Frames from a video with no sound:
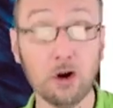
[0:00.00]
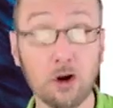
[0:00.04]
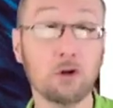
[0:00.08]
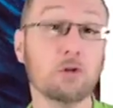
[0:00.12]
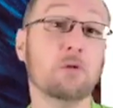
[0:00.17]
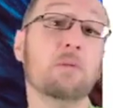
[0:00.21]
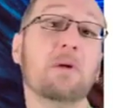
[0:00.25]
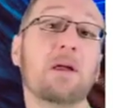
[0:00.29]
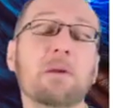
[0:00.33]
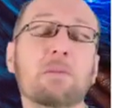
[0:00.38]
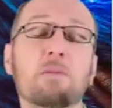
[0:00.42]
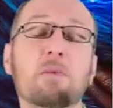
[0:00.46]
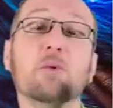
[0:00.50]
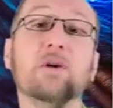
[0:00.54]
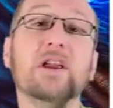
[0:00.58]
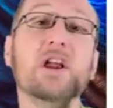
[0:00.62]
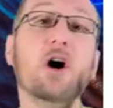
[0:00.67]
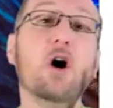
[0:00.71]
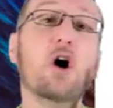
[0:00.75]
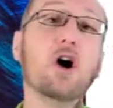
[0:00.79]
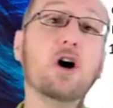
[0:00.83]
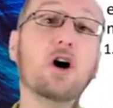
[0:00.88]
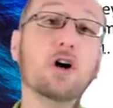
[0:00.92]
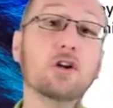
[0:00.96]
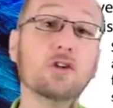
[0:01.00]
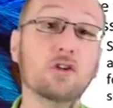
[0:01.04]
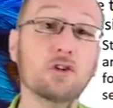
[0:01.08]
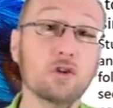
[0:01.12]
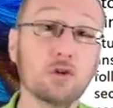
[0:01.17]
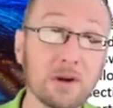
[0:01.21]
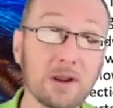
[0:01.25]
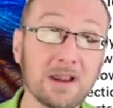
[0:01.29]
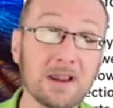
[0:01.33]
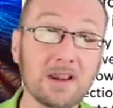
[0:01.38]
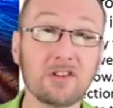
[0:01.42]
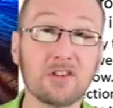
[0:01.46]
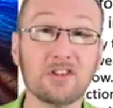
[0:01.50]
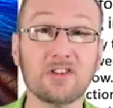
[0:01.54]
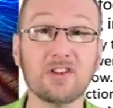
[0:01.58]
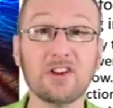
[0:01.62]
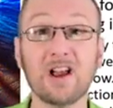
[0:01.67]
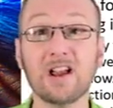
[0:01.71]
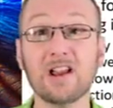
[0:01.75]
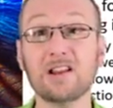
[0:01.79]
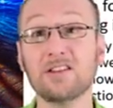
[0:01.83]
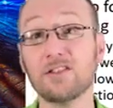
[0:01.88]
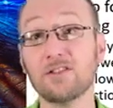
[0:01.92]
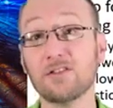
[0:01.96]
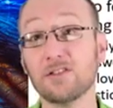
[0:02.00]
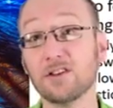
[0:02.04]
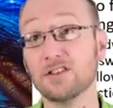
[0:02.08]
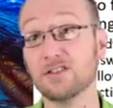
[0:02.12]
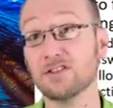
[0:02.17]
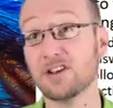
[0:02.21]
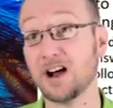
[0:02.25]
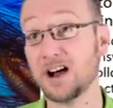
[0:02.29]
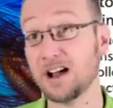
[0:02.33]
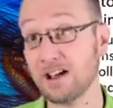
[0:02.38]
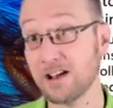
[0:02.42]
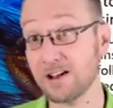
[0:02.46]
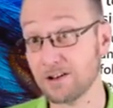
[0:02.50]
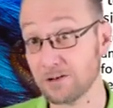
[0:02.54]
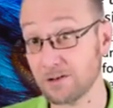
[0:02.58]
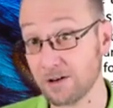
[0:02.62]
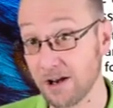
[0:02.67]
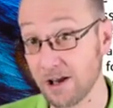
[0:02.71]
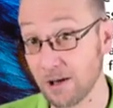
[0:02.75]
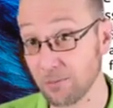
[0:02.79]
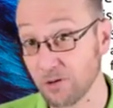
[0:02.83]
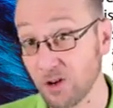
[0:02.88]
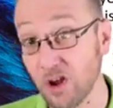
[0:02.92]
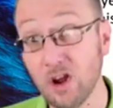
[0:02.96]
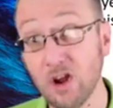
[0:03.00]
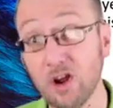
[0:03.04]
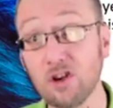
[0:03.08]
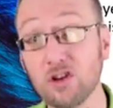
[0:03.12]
Remember, we are doing scientific diagrams,